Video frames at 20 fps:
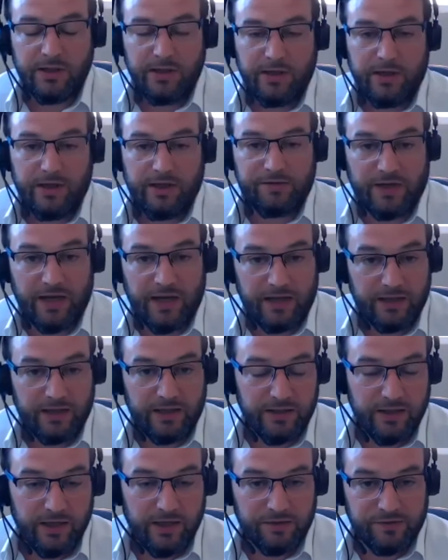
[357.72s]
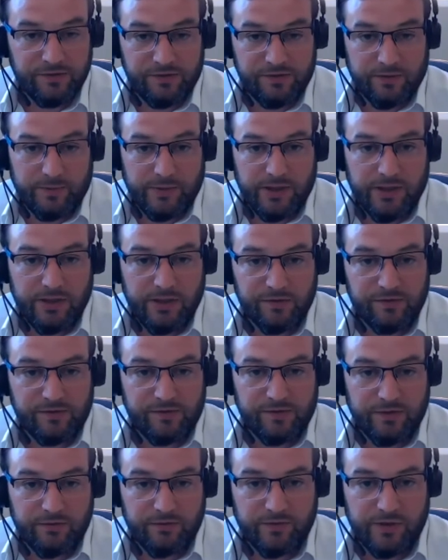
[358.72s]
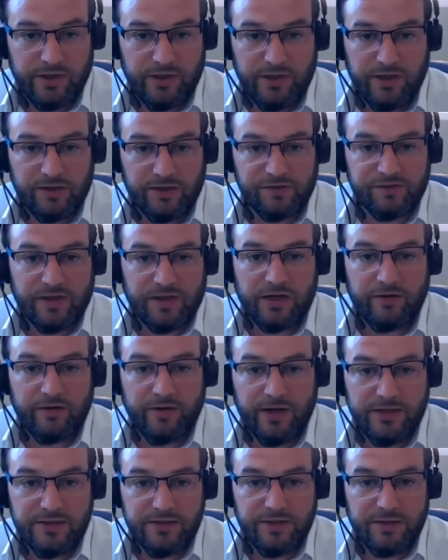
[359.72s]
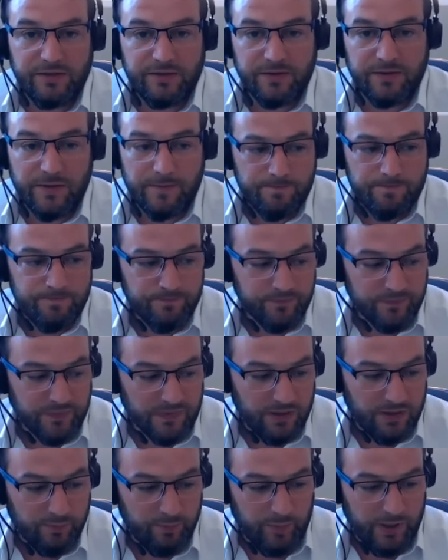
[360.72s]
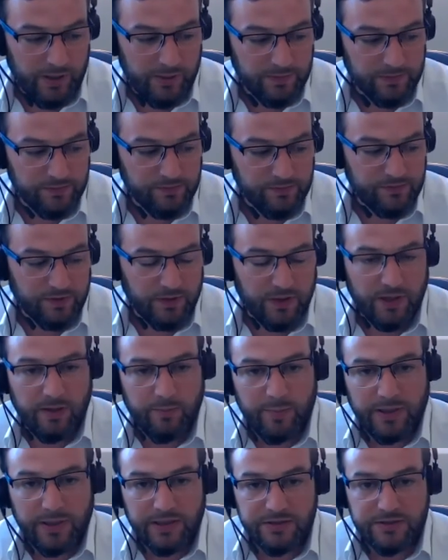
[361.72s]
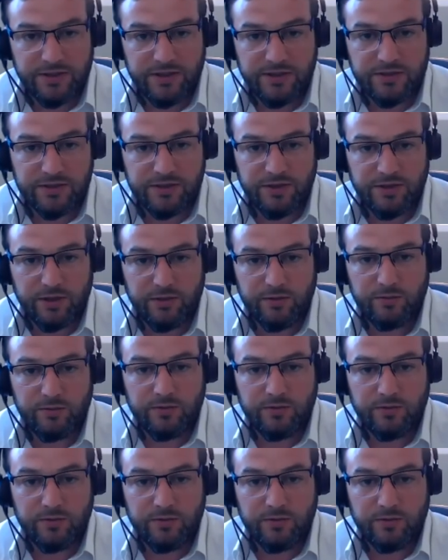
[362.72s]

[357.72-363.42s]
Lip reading: Exactly, yes. I mean, it's really accelerated people's ability to do